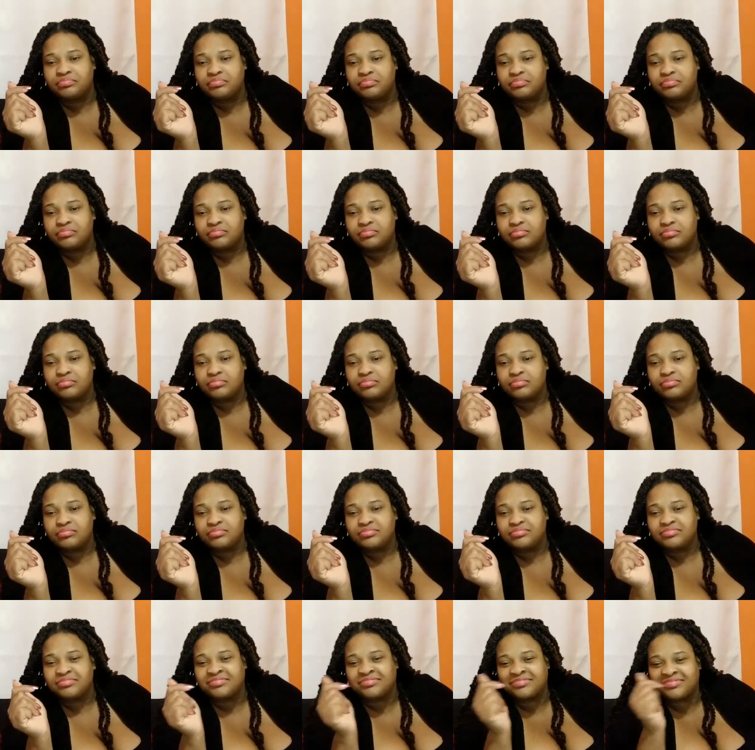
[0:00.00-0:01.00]

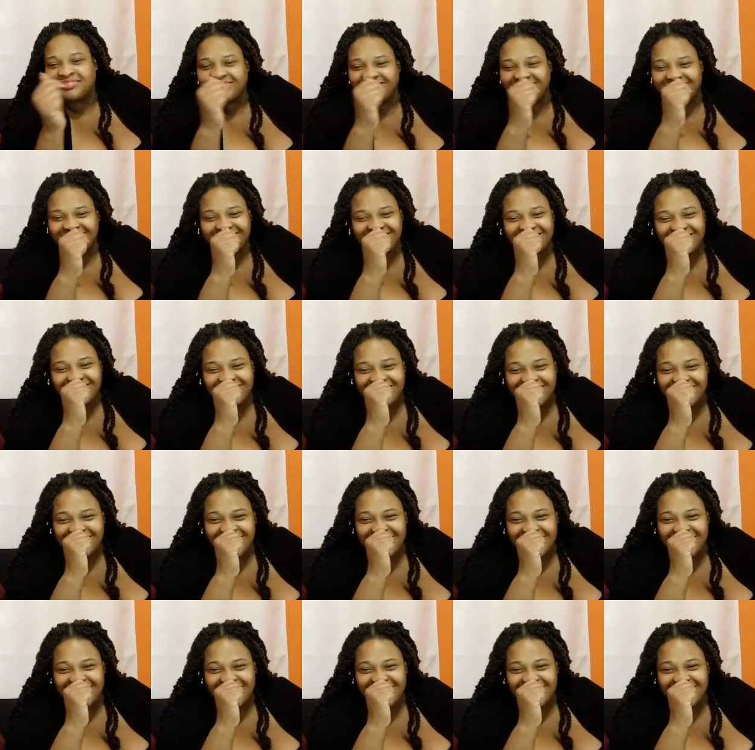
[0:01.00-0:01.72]
Nothing is said.